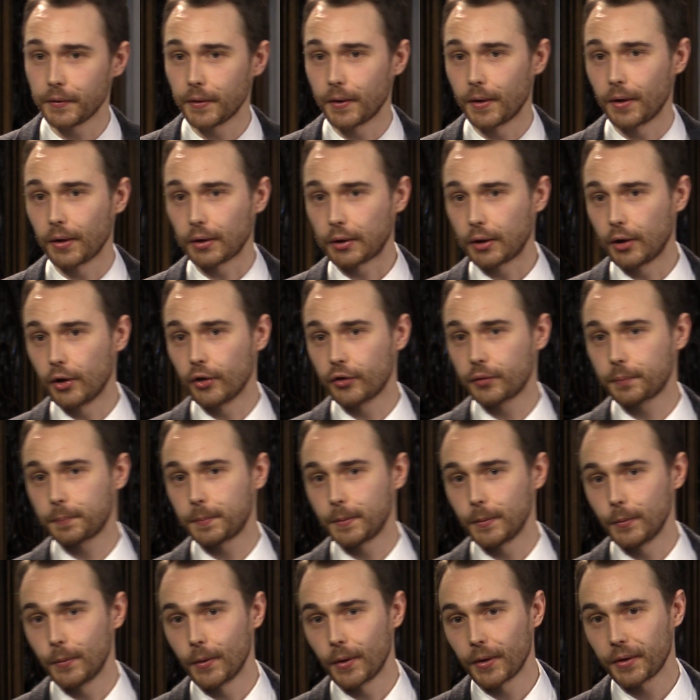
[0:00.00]
to our
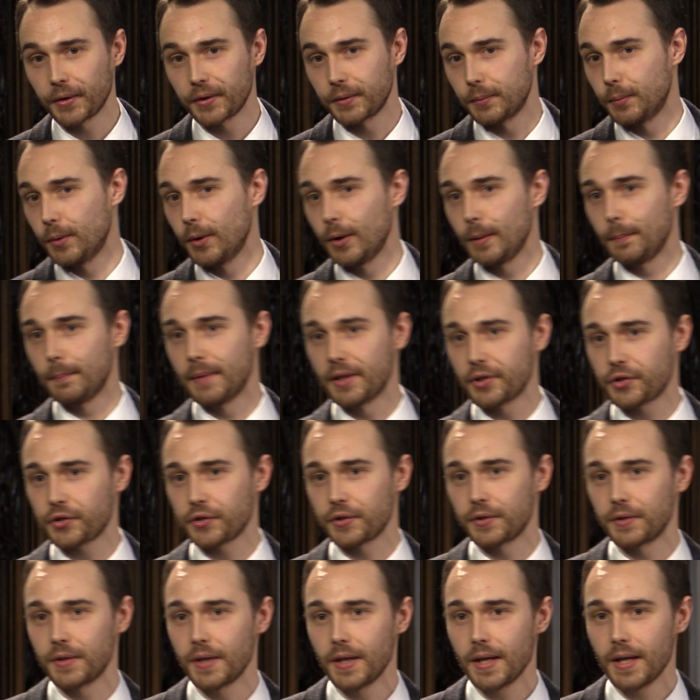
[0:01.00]
gospel work, world
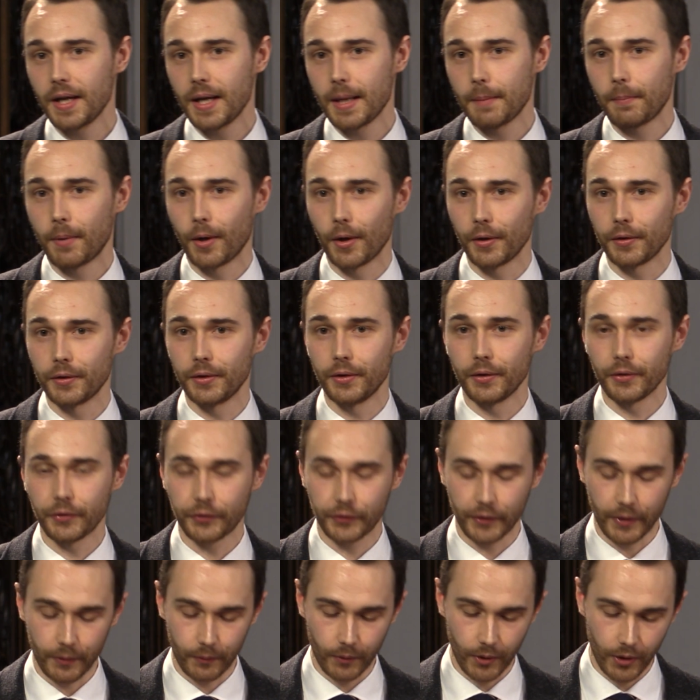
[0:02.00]
mission
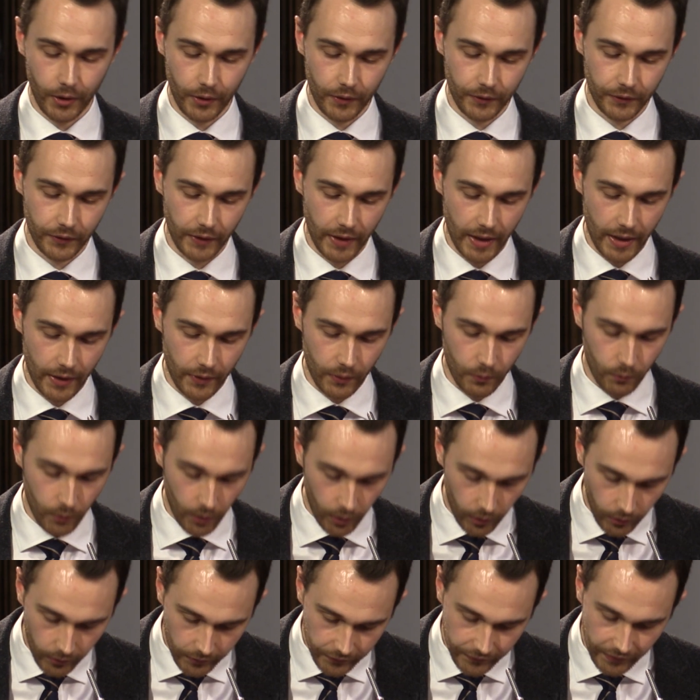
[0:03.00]
partners around the
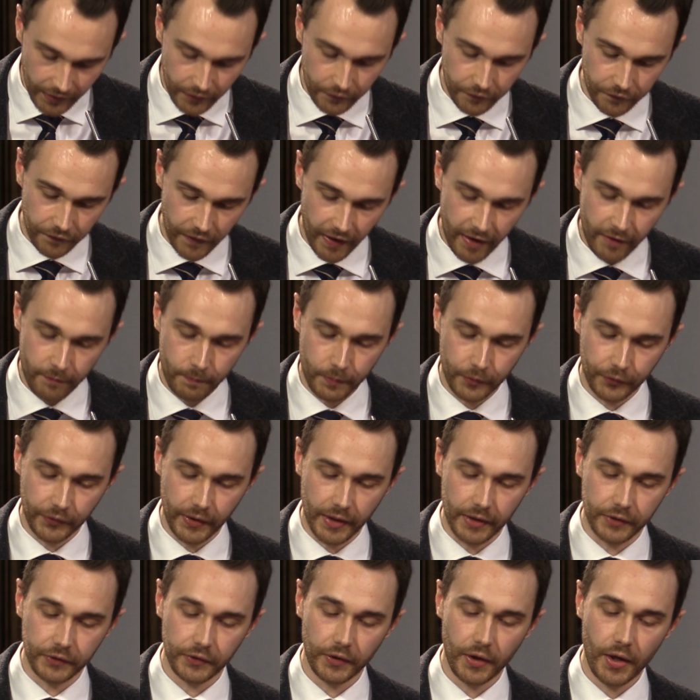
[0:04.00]
world, and
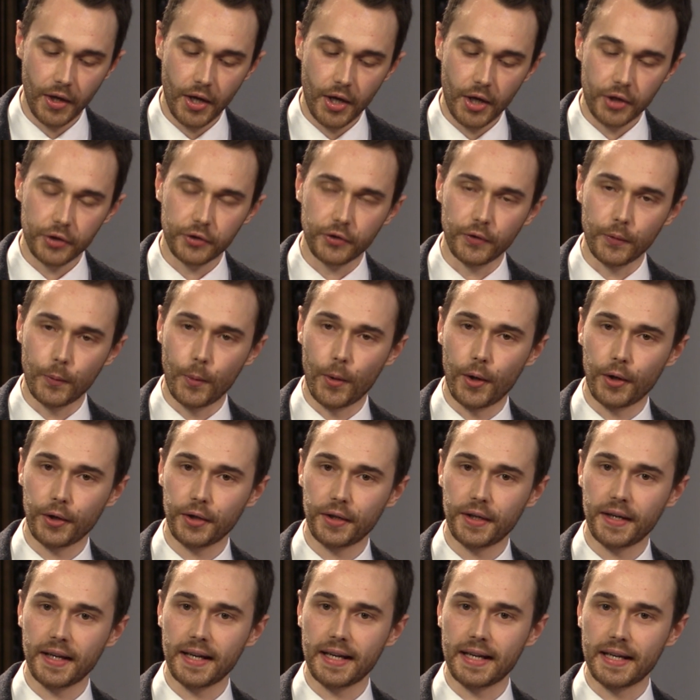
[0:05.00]
5% to the
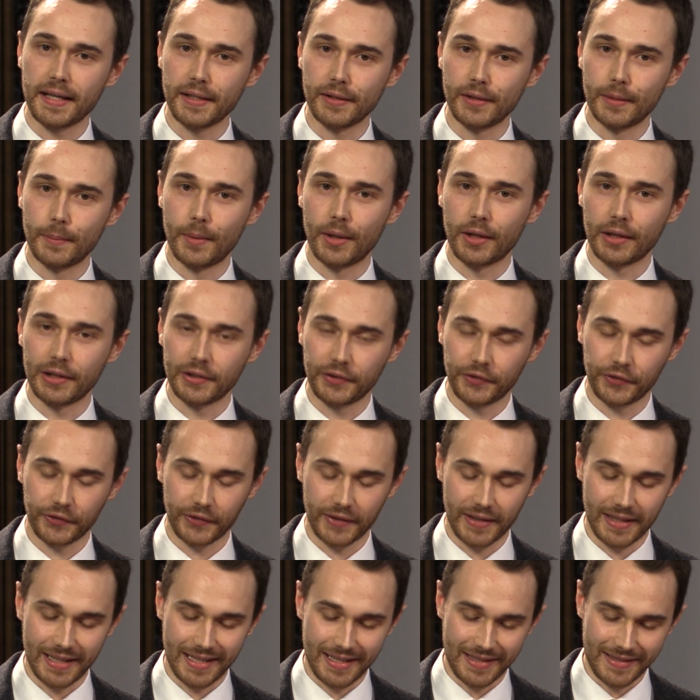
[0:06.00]
work here among us
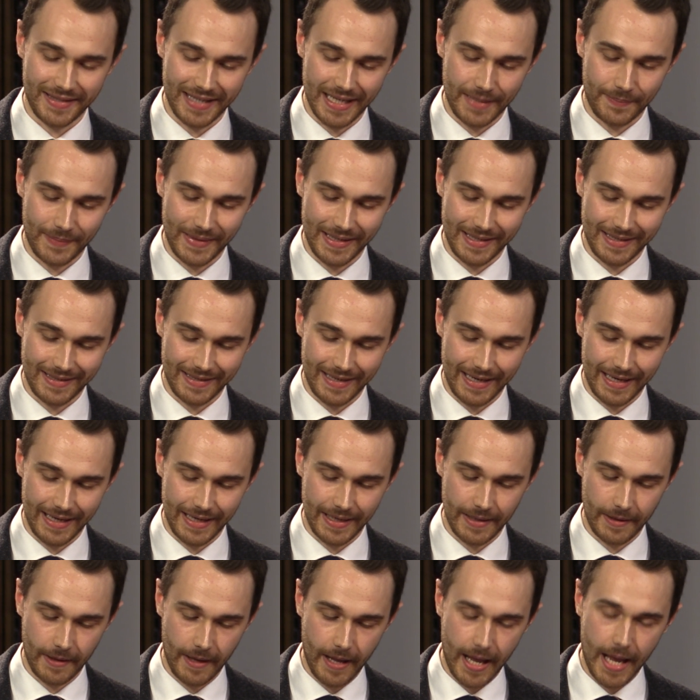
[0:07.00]
in
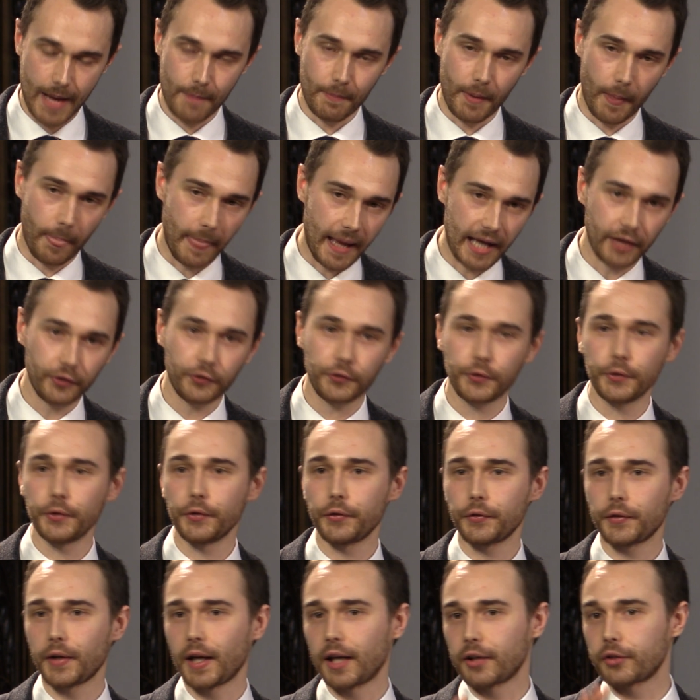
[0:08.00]
JPC. But that's
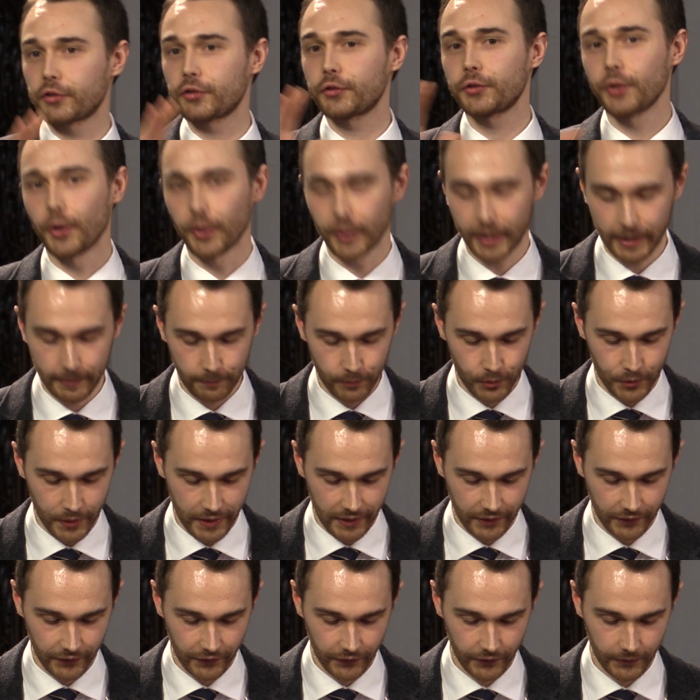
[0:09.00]
just a starting
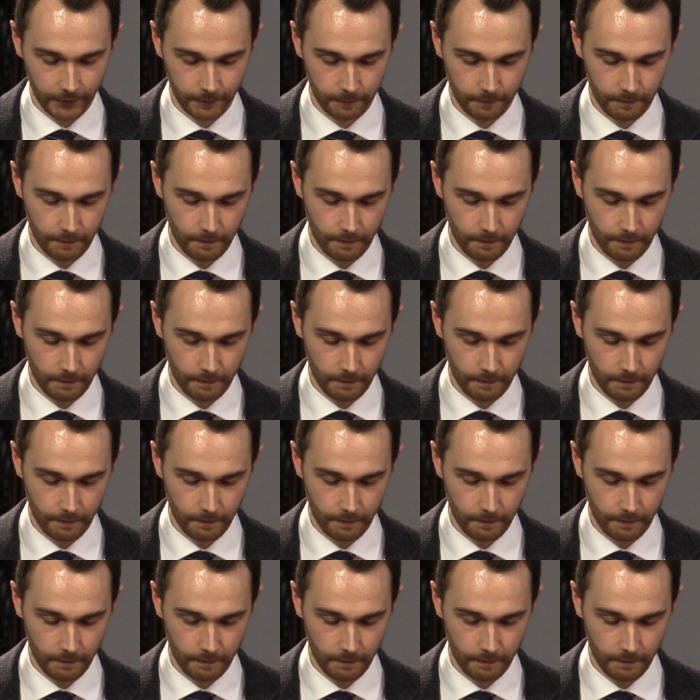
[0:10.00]
point,